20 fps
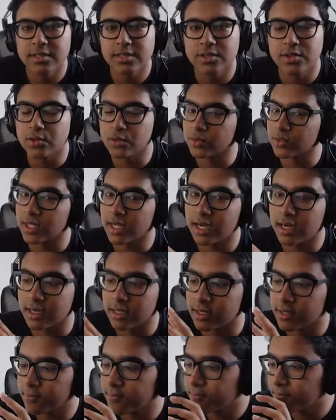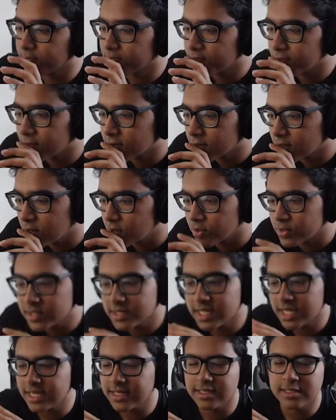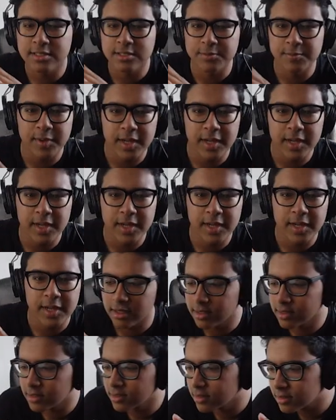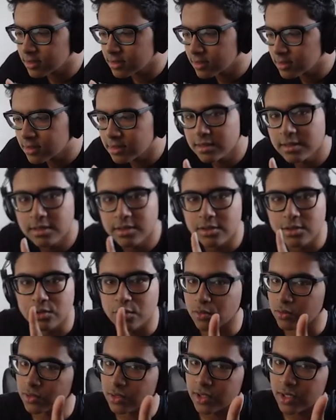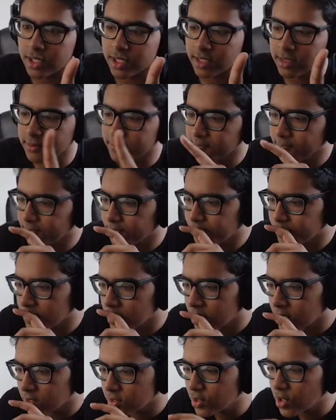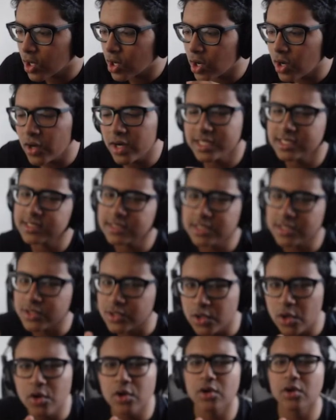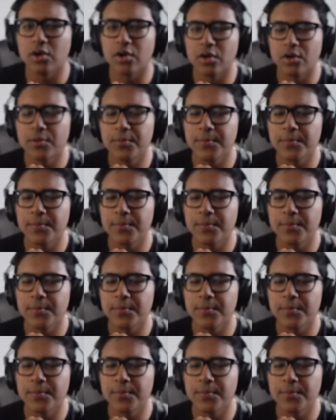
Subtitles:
don't hang it. Your skin isn't paper, don't cut it. Your heart isn't a door,